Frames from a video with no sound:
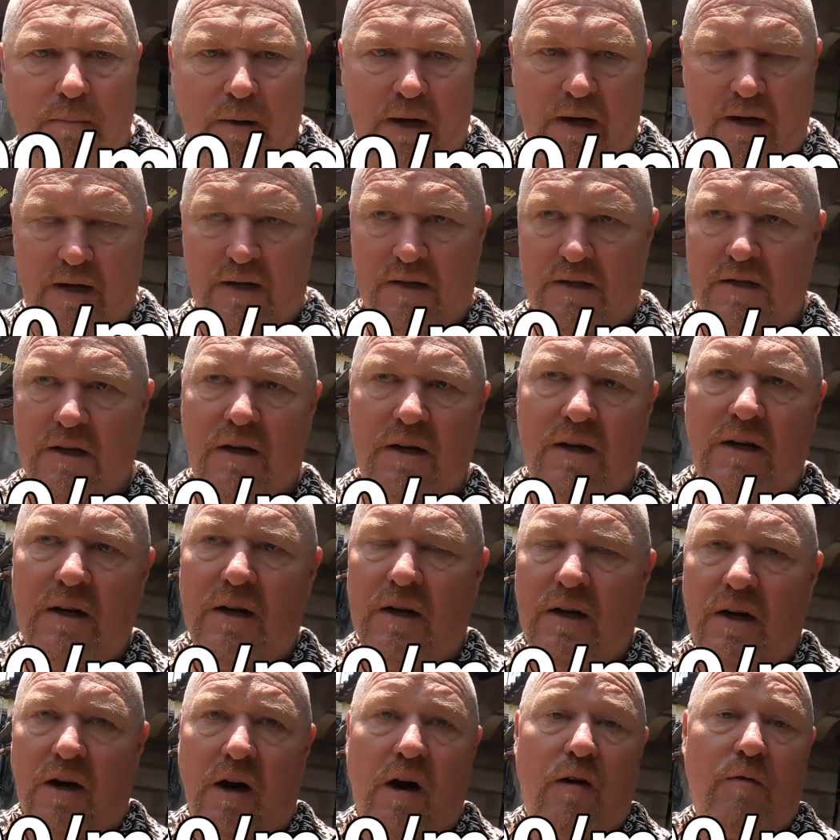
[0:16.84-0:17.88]
metres
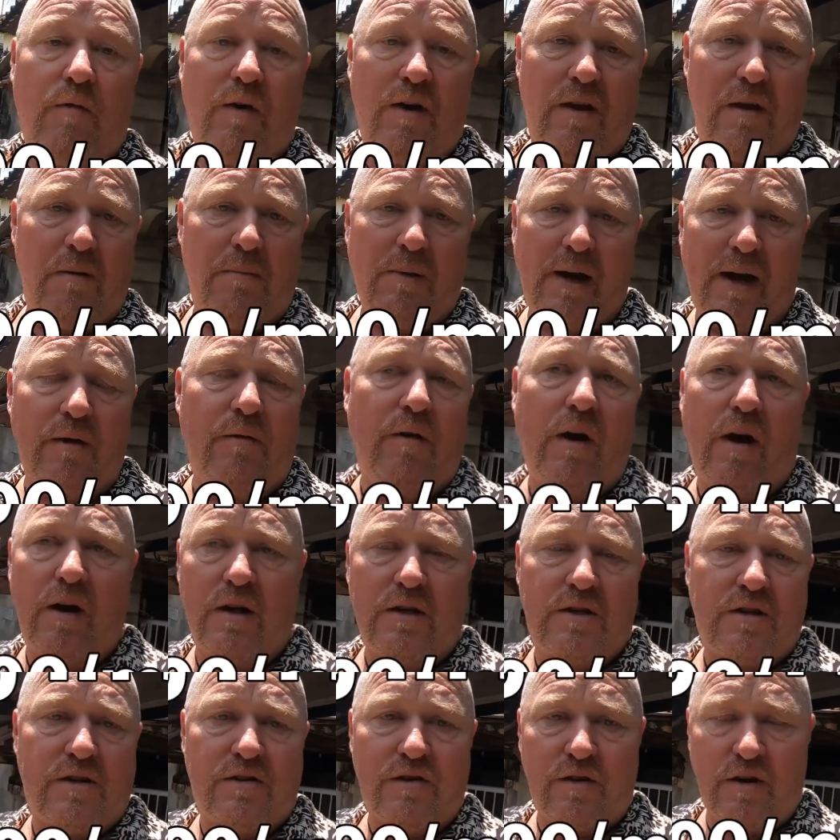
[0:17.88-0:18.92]
off one of the main
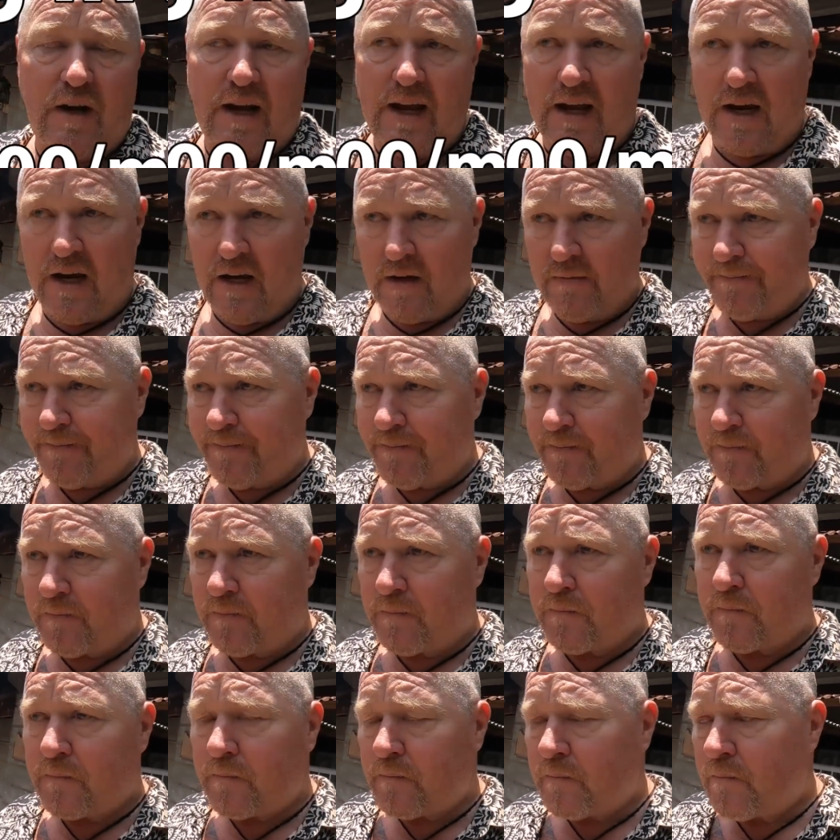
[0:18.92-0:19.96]
roads through Legian.
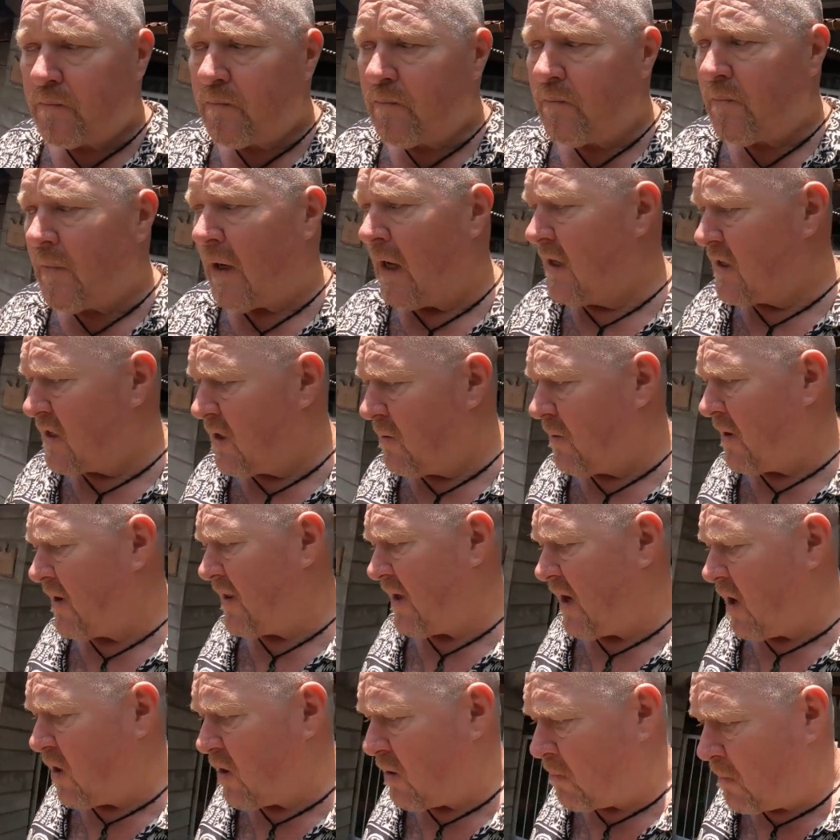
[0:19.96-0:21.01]
It's in one of
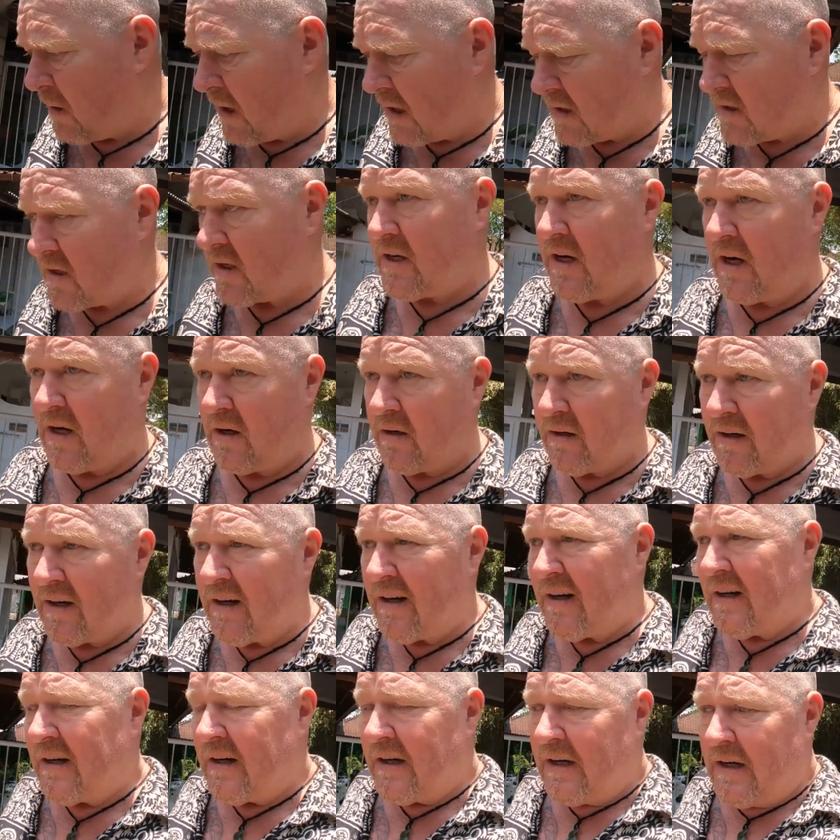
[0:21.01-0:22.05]
the older parts of town,
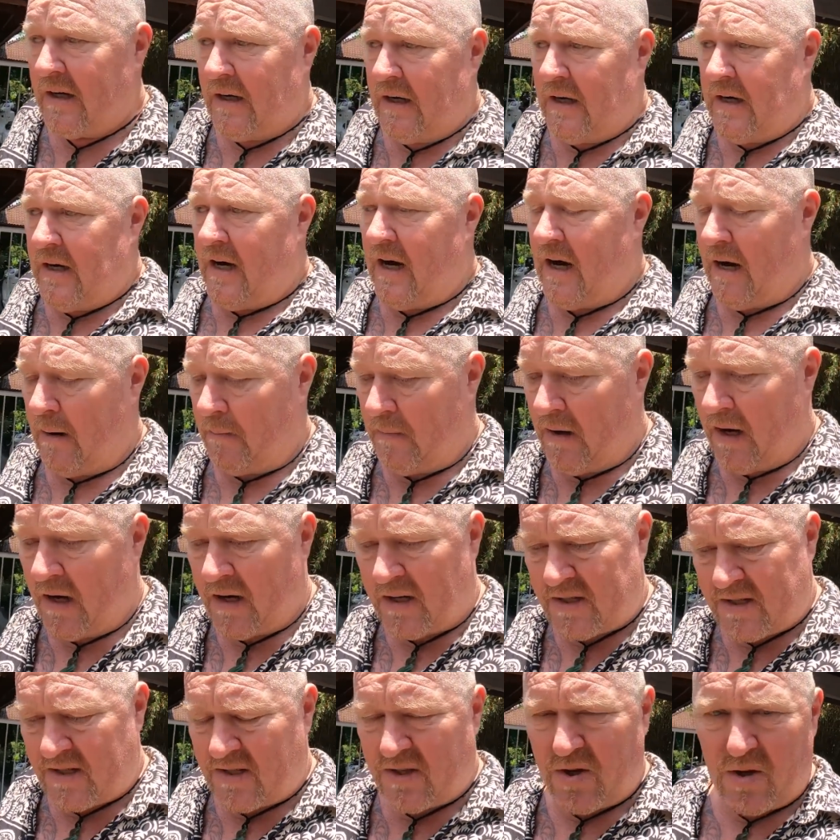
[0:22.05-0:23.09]
and
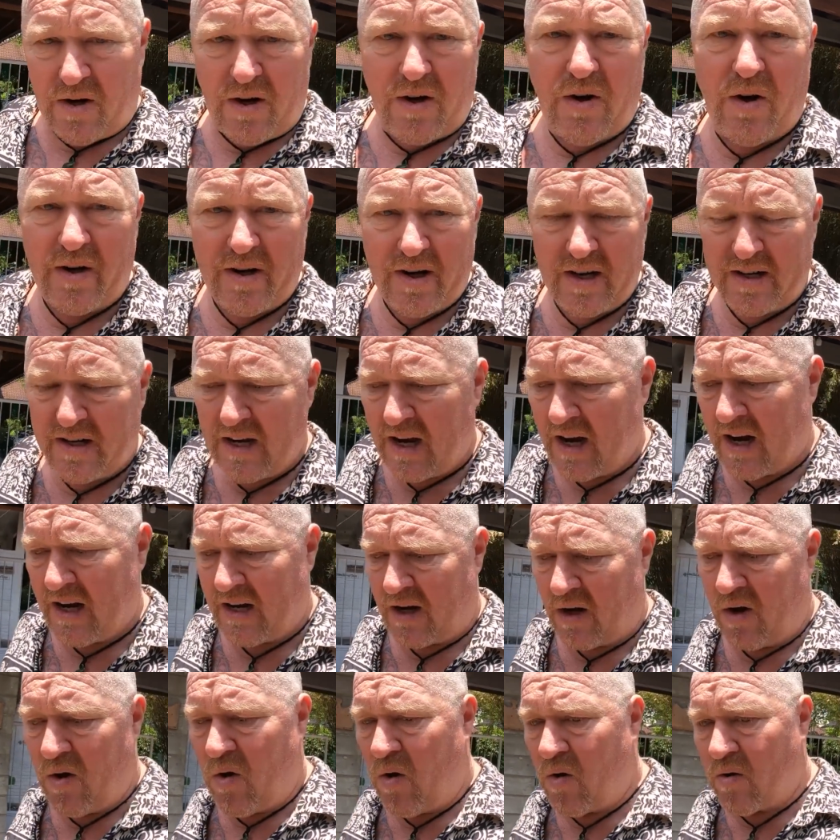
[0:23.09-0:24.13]
it's sort of not in a
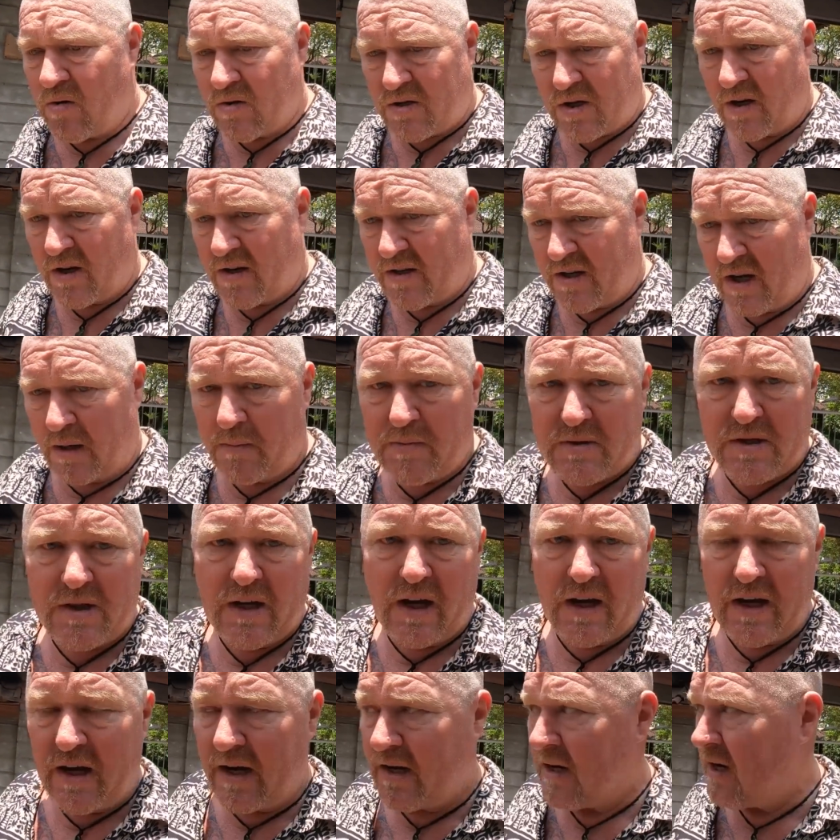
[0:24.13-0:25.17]
dark, long, sort of
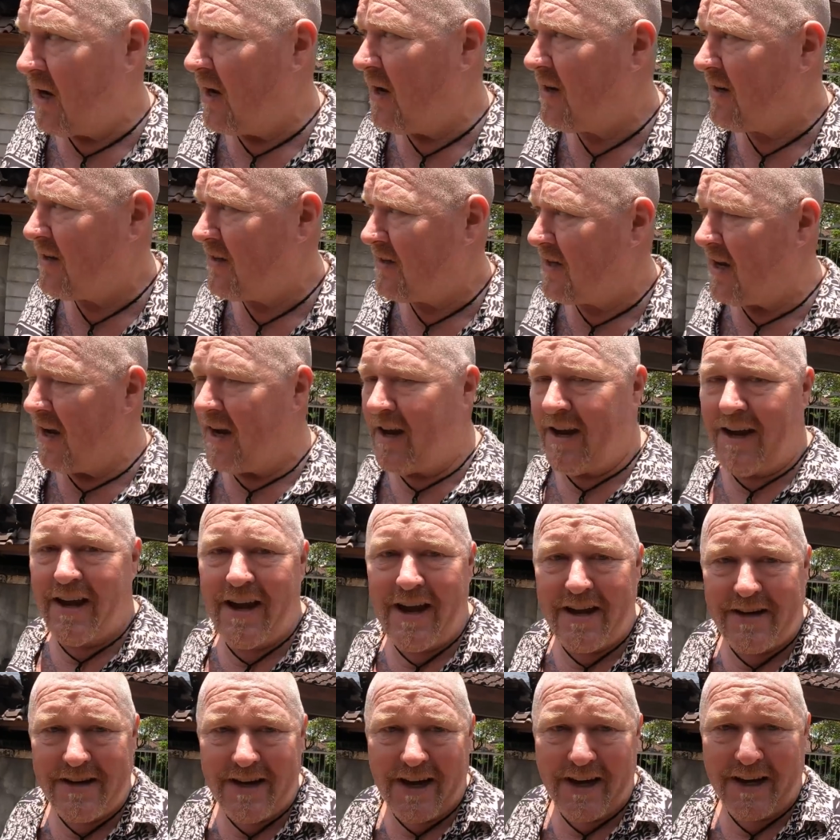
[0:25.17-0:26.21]
deep-seated
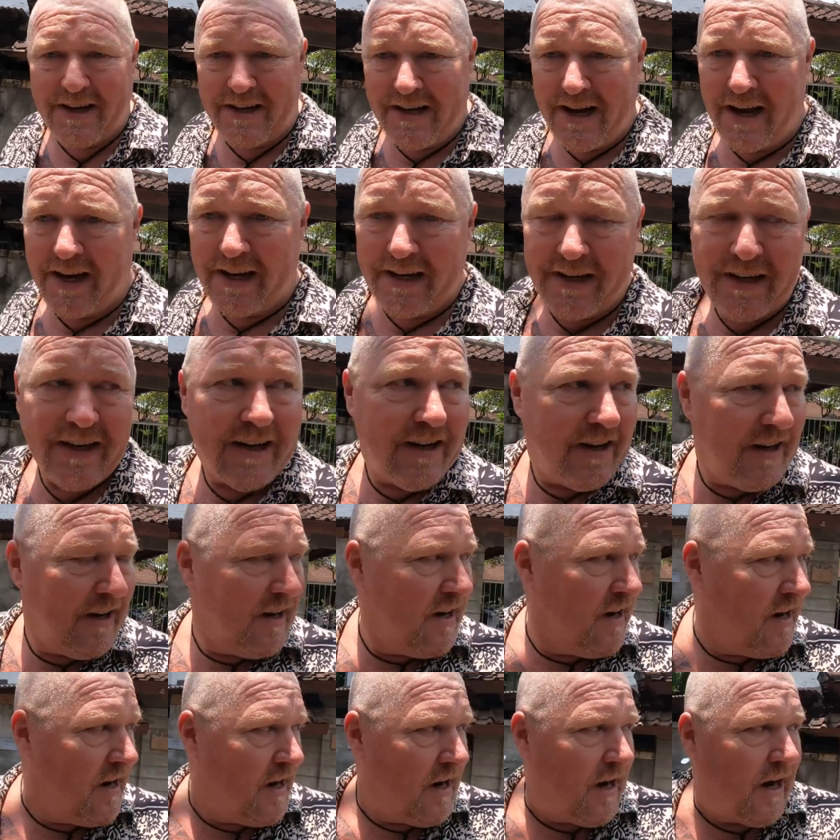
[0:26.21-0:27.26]
darkened alley,
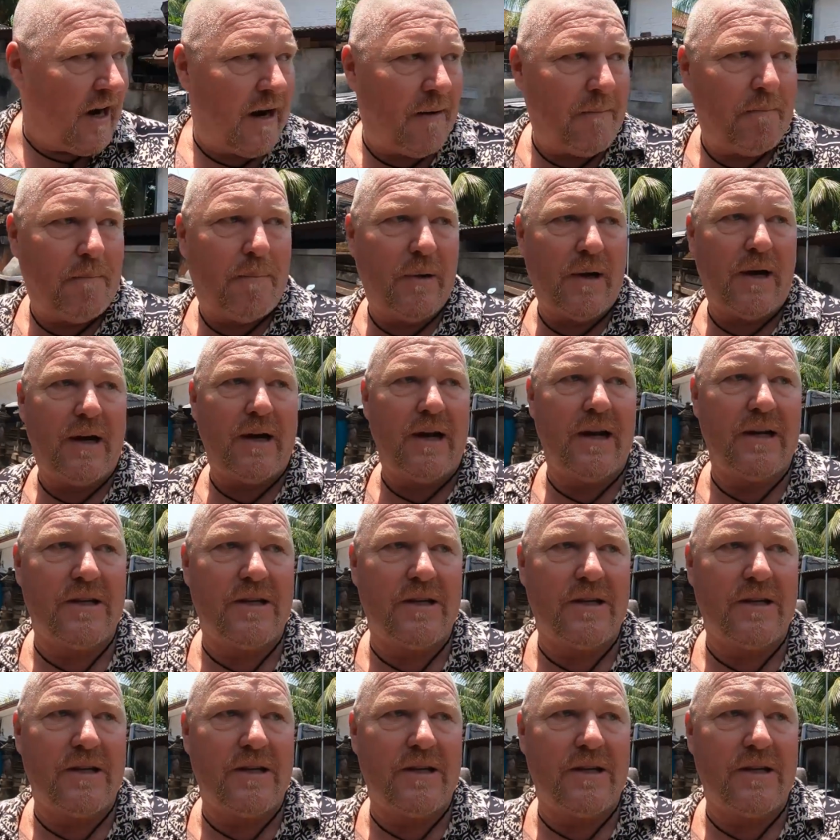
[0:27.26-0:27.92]
but it